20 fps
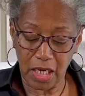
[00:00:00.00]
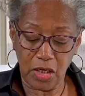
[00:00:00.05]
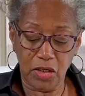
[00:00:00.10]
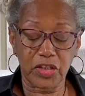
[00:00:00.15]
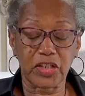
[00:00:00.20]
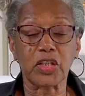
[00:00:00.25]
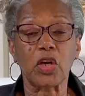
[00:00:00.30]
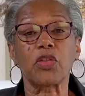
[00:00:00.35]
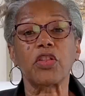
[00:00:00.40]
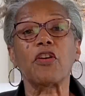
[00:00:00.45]

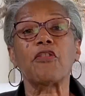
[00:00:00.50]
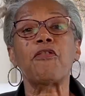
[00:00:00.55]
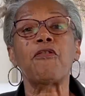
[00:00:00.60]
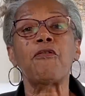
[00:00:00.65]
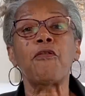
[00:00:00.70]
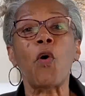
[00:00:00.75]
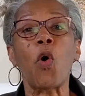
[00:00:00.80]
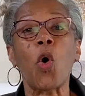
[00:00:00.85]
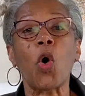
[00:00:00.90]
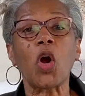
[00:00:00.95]
so the
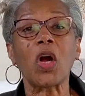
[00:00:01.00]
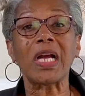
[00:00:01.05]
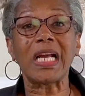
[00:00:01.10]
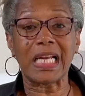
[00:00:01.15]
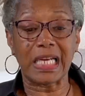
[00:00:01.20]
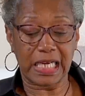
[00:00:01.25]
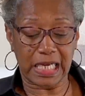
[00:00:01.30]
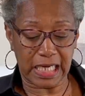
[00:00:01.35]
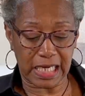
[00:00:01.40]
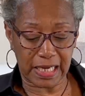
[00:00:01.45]
four
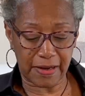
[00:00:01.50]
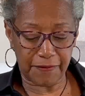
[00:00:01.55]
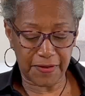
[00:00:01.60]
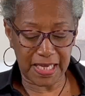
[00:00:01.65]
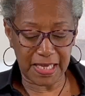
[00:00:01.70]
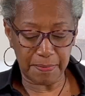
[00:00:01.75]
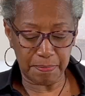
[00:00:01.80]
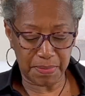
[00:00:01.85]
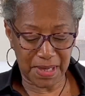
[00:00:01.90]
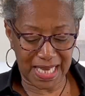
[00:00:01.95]

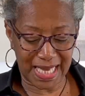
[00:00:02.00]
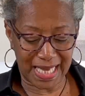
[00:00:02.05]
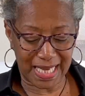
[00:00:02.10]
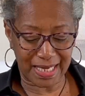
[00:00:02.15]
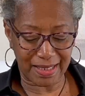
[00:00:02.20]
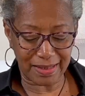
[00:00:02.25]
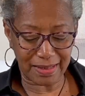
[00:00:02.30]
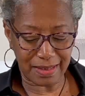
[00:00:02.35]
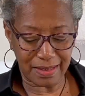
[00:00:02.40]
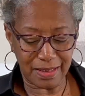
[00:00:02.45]
living
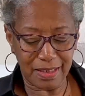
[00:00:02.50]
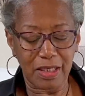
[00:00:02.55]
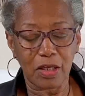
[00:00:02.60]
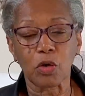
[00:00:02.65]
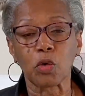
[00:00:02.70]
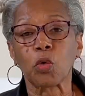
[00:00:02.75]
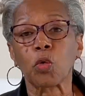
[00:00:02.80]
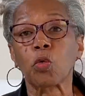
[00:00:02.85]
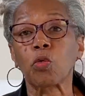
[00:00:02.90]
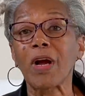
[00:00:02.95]
beings
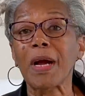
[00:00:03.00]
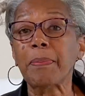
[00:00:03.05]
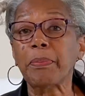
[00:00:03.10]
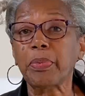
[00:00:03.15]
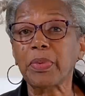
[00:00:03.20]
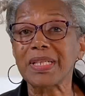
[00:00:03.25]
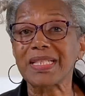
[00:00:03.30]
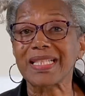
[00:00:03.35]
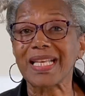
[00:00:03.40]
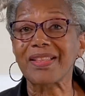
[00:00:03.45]

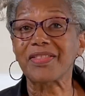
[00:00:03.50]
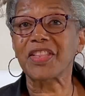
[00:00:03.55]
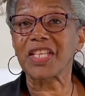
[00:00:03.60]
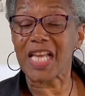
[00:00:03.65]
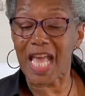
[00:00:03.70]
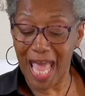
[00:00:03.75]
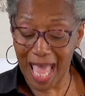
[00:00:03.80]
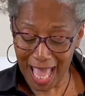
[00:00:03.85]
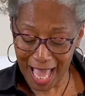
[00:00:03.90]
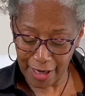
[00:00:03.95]
represent
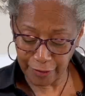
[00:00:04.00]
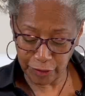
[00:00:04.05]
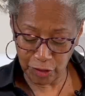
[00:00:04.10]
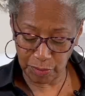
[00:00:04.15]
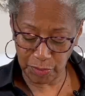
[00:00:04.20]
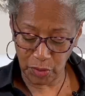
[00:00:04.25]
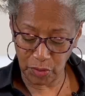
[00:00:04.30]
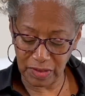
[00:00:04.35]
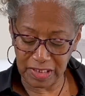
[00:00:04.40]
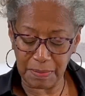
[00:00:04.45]
the
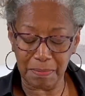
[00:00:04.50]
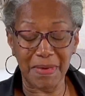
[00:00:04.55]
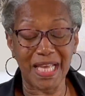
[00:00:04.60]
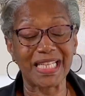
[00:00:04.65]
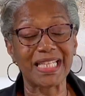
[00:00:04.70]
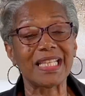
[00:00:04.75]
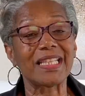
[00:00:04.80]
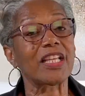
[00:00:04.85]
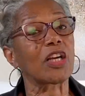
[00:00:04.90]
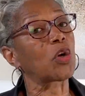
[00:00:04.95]
attributes,
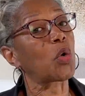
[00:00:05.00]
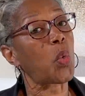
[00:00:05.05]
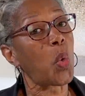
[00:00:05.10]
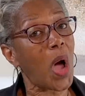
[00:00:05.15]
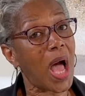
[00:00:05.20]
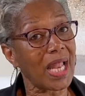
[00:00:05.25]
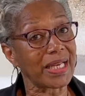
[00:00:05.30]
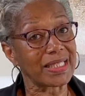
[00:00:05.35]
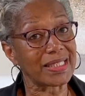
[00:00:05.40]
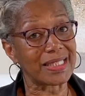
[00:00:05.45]
meaning the
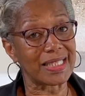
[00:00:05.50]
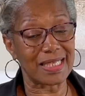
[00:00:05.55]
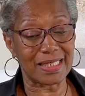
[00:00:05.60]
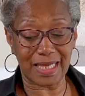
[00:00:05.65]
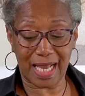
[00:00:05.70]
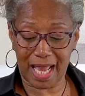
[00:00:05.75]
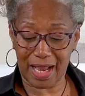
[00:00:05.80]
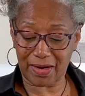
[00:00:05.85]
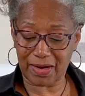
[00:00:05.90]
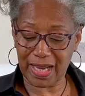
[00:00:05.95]
qualities
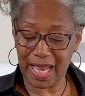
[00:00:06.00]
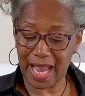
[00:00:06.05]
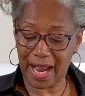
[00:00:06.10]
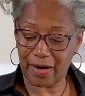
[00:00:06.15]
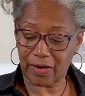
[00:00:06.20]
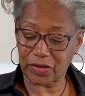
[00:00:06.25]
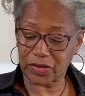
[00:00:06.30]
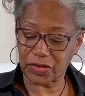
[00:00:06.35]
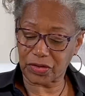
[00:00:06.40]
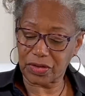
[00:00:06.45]
and
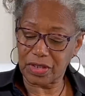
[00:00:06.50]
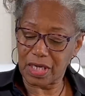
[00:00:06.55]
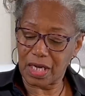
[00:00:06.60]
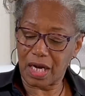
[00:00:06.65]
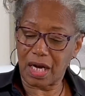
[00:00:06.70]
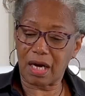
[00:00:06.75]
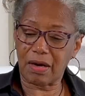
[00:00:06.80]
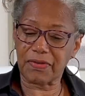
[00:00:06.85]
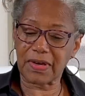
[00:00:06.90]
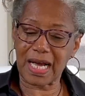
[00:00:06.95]
character
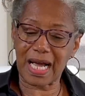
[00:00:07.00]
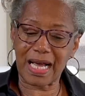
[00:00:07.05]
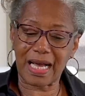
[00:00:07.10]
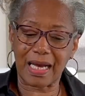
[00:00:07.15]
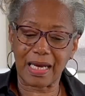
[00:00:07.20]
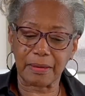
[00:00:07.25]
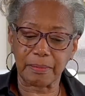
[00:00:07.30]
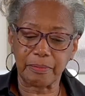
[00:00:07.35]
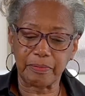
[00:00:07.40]
of God.